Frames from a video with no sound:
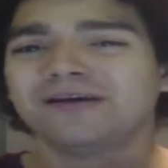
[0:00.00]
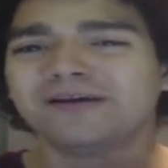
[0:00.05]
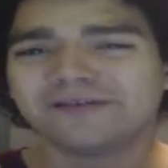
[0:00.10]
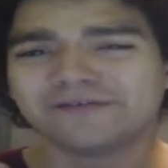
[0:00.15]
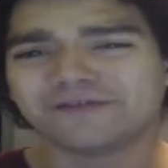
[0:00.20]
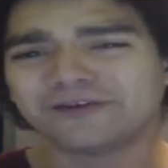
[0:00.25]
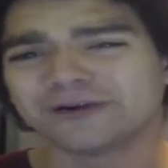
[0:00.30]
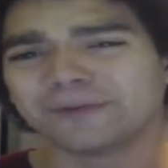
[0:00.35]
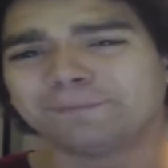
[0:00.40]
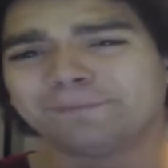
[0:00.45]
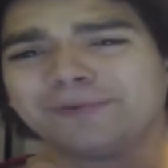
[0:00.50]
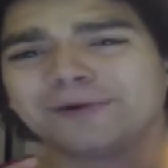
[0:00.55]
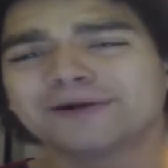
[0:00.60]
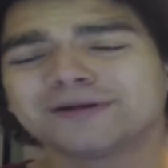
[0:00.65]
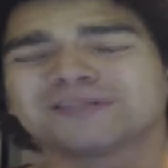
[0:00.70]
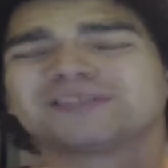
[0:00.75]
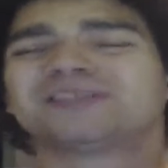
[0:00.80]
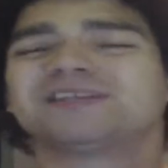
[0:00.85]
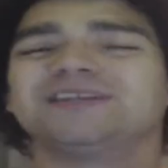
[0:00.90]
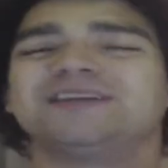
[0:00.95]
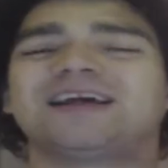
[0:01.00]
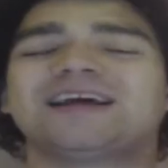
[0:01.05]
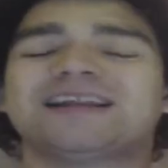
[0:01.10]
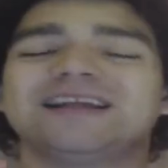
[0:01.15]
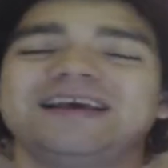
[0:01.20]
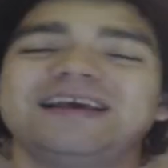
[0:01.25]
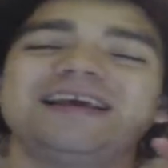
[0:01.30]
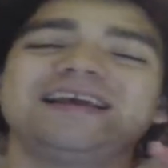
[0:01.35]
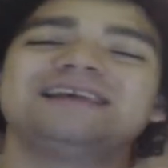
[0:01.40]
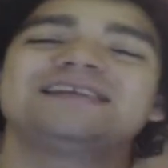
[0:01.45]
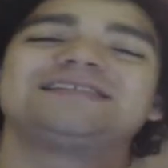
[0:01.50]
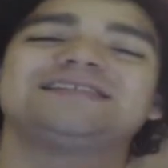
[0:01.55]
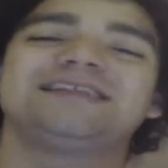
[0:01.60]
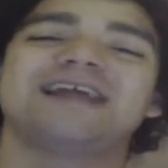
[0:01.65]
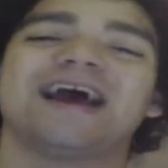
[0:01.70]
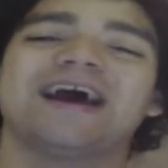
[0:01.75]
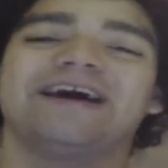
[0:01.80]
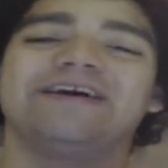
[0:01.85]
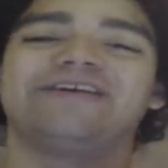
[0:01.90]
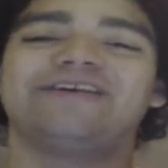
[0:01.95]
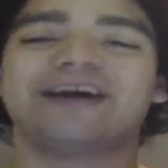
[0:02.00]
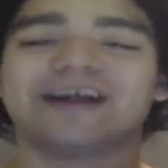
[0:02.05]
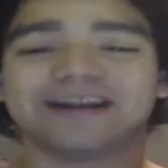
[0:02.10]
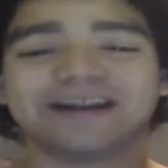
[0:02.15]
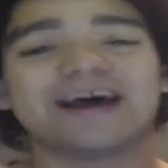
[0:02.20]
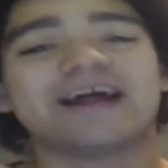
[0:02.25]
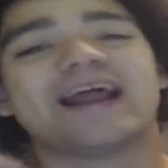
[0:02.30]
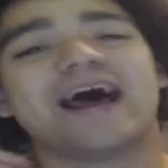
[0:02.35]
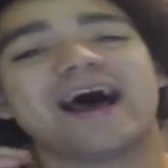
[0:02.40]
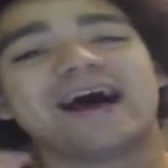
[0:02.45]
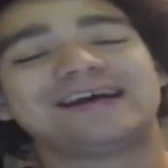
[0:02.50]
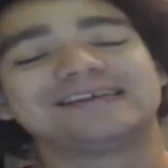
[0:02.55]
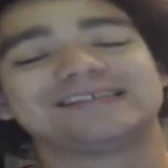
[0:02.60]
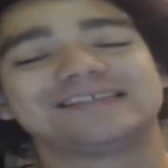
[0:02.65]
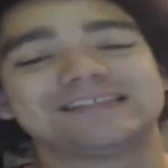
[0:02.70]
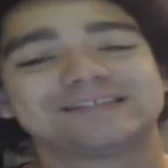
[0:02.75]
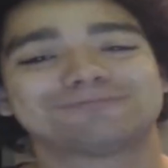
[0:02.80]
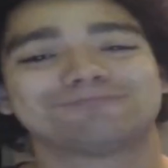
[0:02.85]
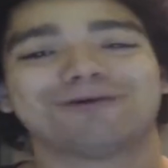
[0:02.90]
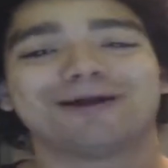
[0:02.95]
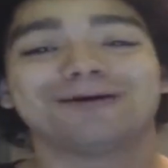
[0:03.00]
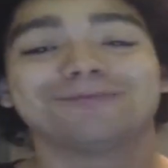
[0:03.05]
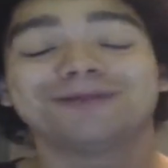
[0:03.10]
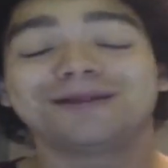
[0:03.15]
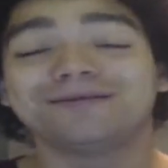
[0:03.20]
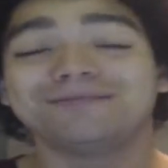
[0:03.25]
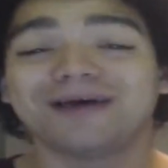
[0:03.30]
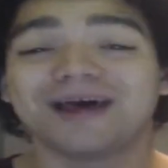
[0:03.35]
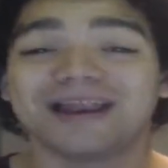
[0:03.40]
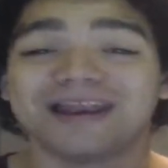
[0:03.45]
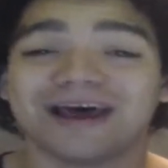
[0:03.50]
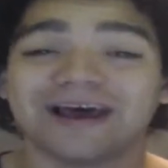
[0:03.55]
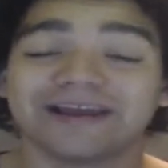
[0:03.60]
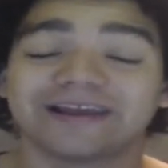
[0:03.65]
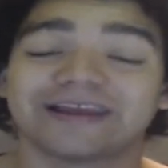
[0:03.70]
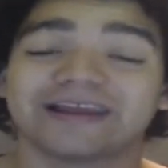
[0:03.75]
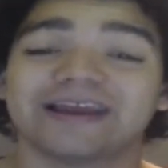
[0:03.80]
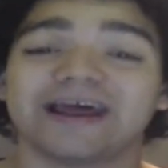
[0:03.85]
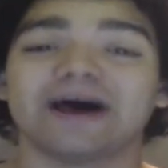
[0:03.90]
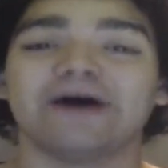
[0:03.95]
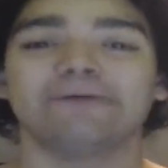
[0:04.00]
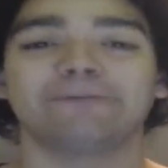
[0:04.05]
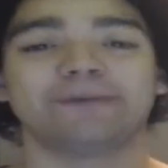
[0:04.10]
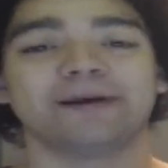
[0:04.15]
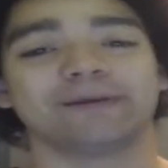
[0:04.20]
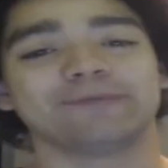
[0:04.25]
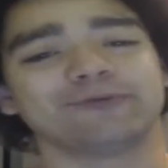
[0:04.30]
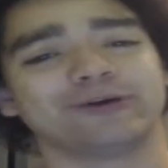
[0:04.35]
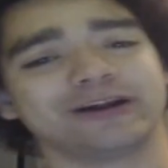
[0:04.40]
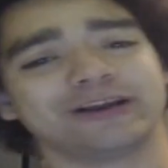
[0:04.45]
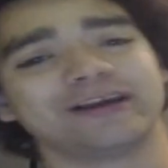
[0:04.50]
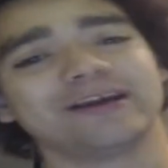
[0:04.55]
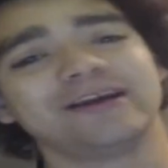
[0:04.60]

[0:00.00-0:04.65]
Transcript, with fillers: for the person that is there and that has this problem and I can help him with.